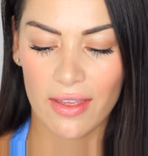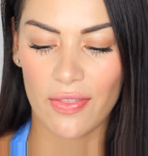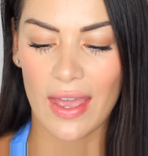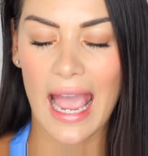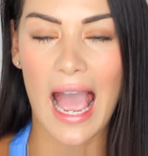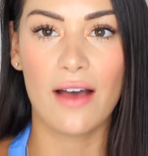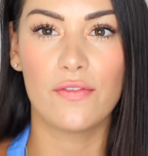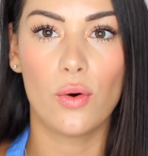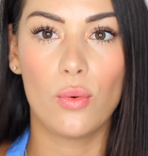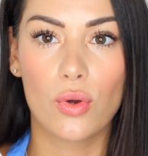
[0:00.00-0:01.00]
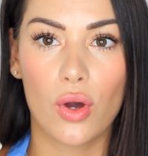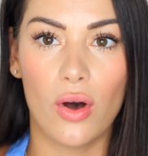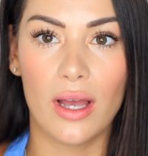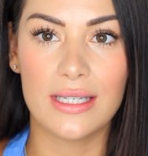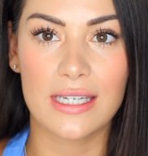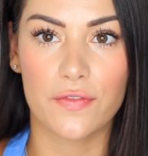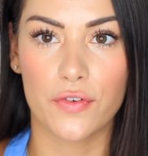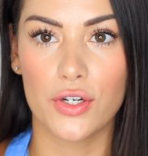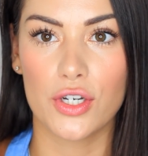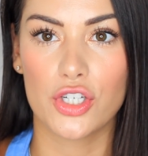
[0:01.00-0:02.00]
that they have all got a
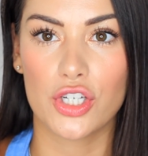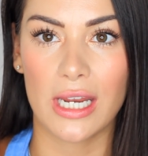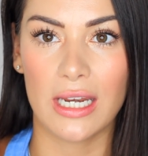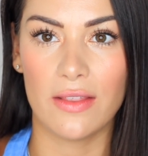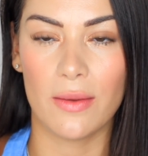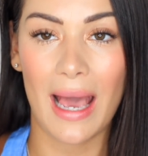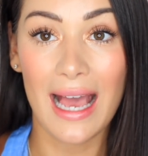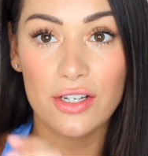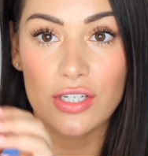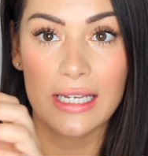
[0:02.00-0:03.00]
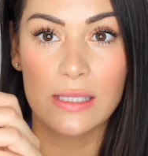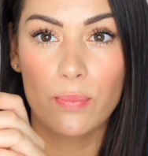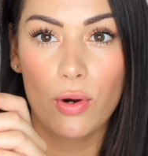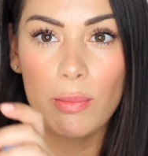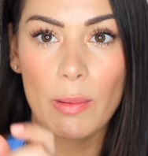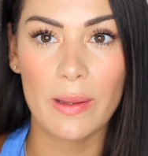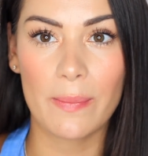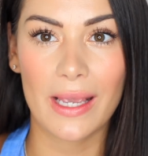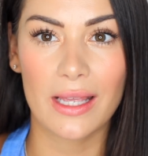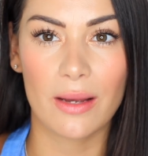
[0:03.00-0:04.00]
different sheen in them. Actually, it's probably
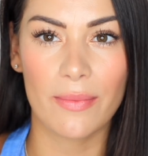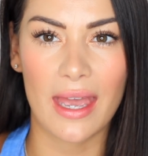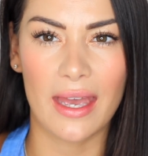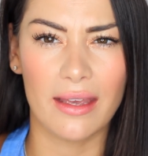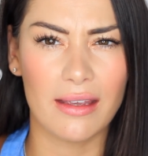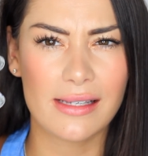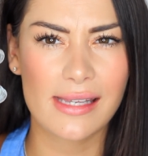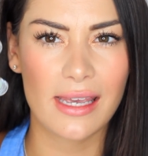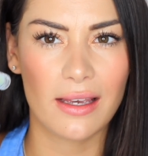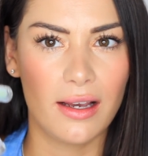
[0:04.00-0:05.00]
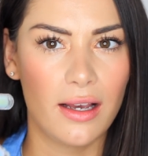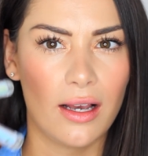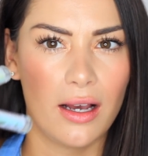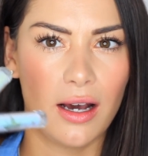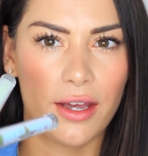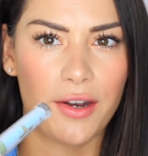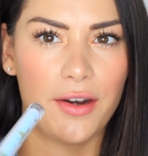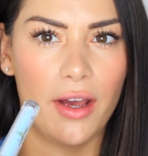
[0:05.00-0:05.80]
picking up there, is it? I don't